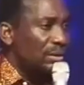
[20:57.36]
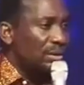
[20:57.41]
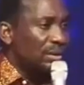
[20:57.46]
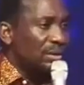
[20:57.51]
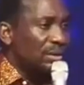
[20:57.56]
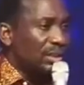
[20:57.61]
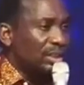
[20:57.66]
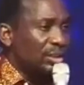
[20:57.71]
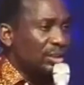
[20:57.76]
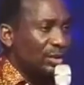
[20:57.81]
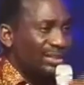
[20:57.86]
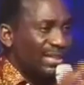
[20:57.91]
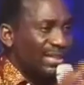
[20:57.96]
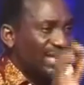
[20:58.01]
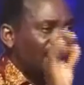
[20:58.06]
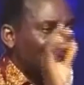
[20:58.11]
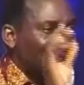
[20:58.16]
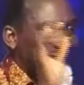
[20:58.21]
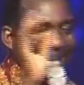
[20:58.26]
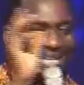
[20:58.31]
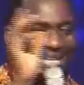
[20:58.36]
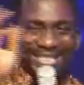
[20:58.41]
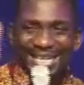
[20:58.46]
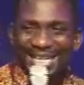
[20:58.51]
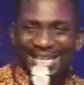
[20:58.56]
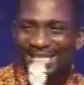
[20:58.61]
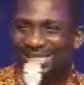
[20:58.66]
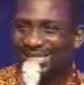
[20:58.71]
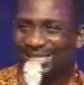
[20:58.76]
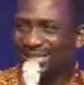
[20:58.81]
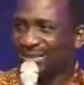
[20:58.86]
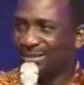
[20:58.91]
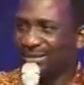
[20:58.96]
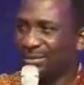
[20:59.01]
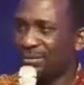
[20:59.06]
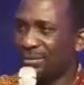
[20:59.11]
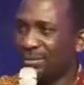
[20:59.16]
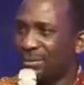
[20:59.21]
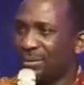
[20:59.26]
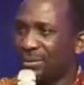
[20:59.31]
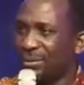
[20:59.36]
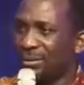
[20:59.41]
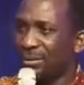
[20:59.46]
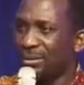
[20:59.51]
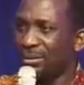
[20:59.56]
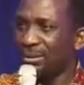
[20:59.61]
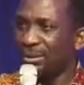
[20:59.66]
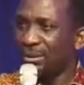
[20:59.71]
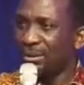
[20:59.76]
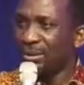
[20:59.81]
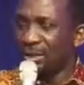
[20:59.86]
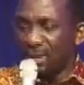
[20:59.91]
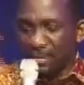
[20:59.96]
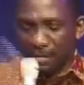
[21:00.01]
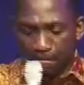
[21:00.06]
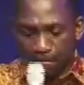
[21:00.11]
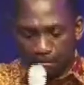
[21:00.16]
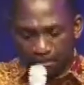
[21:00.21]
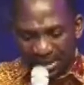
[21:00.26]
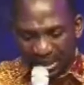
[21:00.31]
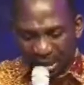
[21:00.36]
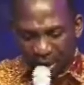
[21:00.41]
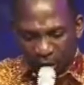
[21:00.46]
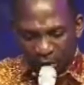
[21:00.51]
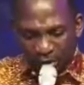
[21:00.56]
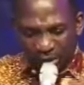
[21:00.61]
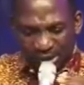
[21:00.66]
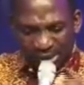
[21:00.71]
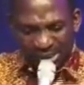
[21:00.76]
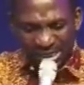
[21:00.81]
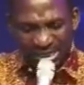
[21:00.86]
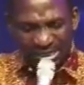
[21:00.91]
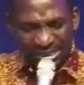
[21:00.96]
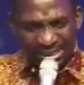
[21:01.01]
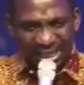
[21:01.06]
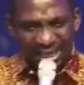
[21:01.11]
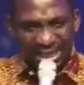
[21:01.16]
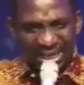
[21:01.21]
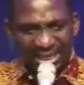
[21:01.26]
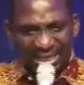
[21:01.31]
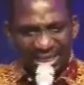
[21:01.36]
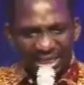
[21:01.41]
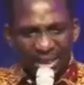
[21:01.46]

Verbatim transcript: It's just a slight test. Be consistent,